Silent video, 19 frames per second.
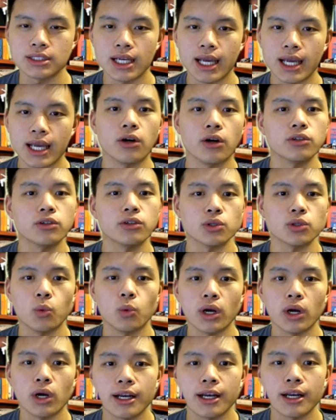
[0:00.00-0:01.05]
and also what
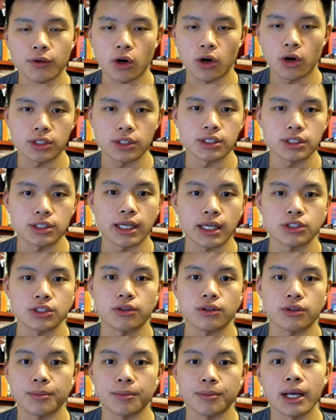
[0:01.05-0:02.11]
kind of architecture
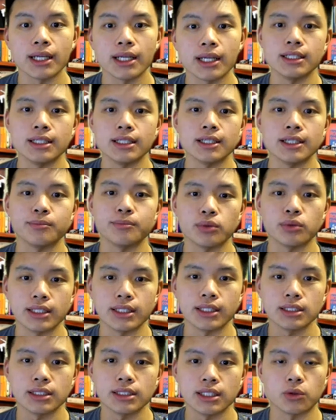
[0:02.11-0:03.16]
they might need in
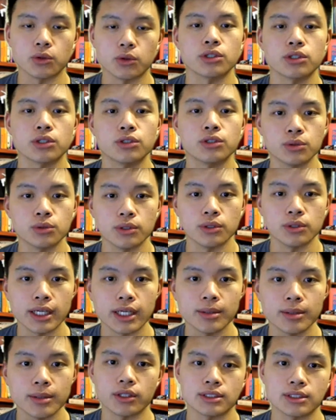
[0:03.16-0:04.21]
place in order to
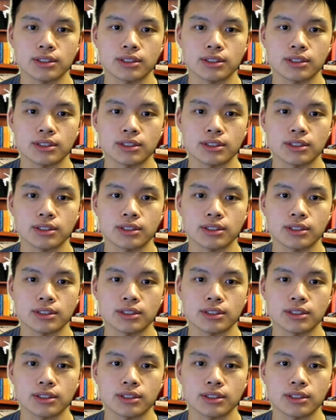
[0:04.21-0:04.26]
enable this